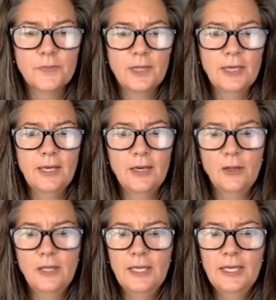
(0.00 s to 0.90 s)

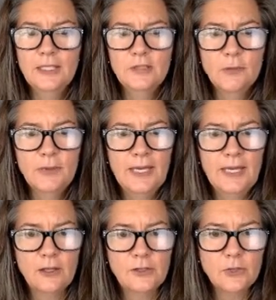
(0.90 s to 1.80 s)
Gale. It's from
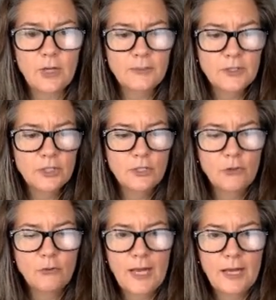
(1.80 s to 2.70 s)
Gale. So I'm just going
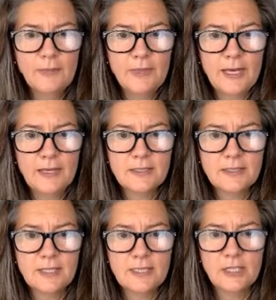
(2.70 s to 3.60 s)
to grab that
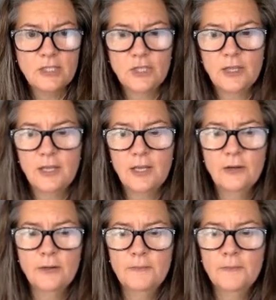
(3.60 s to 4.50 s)
citation
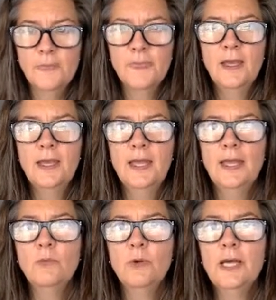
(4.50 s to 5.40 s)
there.
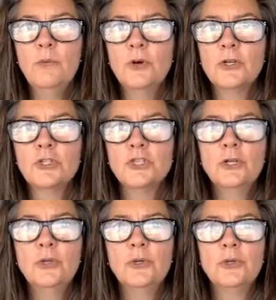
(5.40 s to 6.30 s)
And what I want to
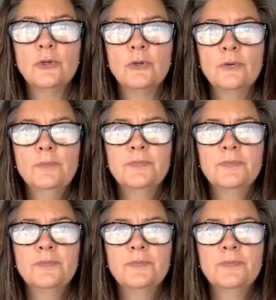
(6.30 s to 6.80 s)
show you